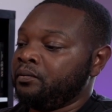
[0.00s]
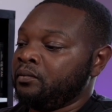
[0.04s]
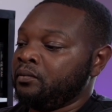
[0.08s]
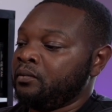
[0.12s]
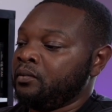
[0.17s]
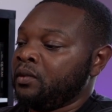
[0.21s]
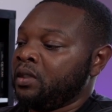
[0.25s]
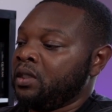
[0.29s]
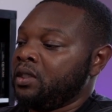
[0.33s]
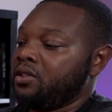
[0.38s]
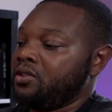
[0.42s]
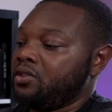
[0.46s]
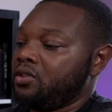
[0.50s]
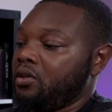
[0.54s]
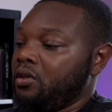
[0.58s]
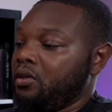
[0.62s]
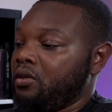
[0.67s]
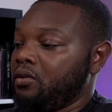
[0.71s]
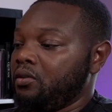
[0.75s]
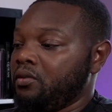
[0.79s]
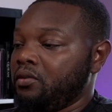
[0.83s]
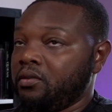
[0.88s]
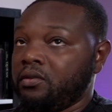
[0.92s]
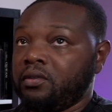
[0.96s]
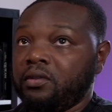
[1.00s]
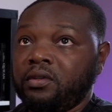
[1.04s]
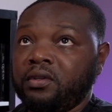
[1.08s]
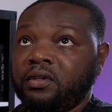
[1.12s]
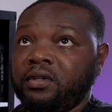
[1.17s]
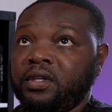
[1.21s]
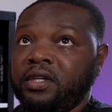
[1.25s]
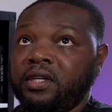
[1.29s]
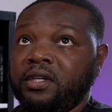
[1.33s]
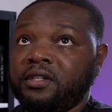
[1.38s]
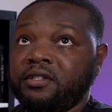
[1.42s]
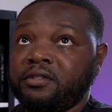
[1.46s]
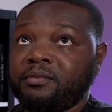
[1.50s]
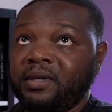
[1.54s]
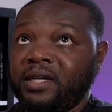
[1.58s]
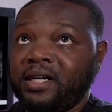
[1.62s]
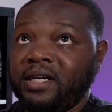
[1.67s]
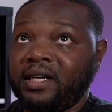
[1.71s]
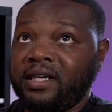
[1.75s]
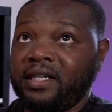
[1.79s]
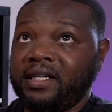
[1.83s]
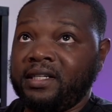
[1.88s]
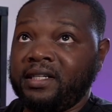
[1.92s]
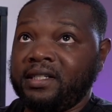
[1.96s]
So here's
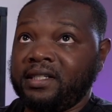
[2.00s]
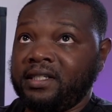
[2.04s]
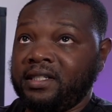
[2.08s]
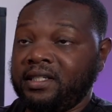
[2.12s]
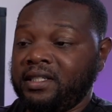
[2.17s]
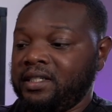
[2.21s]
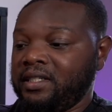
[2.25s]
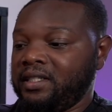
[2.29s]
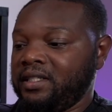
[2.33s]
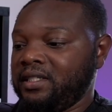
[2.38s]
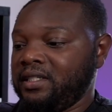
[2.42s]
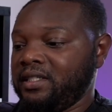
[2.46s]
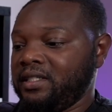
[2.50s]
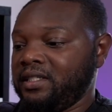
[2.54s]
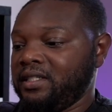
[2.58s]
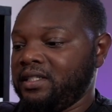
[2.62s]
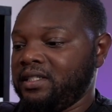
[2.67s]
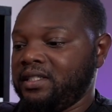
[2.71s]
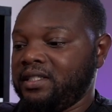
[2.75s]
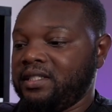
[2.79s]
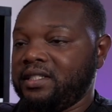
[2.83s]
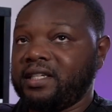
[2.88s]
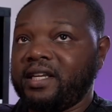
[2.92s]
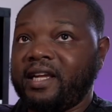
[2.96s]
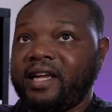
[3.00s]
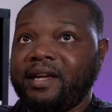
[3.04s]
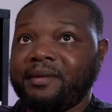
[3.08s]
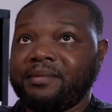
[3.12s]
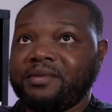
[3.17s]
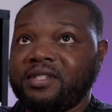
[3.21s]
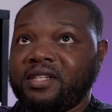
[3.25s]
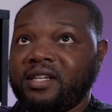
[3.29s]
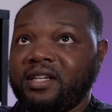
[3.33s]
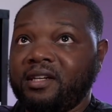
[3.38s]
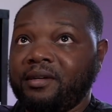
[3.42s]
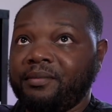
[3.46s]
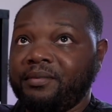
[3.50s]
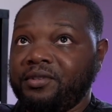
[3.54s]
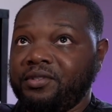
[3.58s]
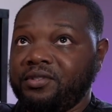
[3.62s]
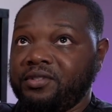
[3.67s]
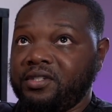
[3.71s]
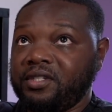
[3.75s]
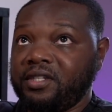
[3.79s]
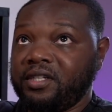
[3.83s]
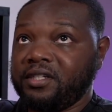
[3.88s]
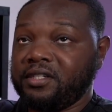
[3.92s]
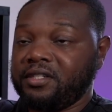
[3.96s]
my tab setup, and you see
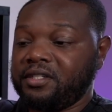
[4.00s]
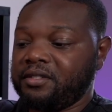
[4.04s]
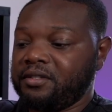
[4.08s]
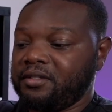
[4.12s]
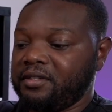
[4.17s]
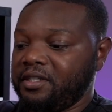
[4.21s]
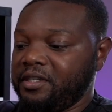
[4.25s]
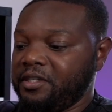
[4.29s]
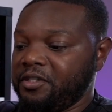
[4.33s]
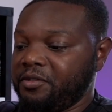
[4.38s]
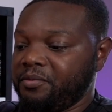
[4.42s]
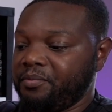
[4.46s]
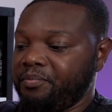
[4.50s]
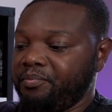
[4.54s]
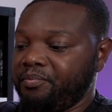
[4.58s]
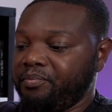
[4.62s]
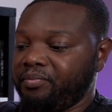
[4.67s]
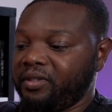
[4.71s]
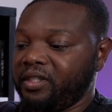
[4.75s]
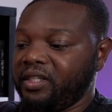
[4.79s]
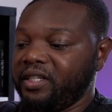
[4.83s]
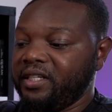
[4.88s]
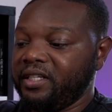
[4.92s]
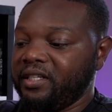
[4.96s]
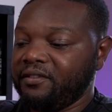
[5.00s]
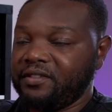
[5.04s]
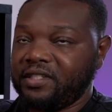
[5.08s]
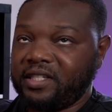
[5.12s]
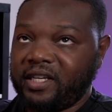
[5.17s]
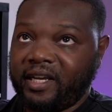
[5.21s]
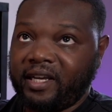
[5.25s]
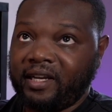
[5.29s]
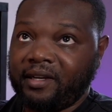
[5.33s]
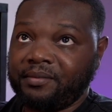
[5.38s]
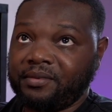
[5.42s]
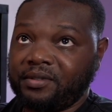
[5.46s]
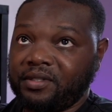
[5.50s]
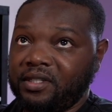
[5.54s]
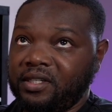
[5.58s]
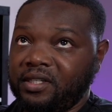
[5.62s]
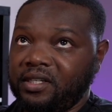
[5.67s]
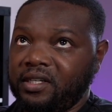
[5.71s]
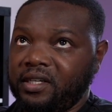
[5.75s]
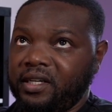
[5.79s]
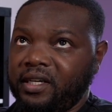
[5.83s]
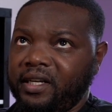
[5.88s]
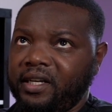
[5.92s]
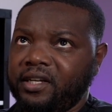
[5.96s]
there's plenty of tabs, and
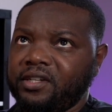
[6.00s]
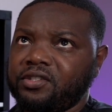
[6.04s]
there's a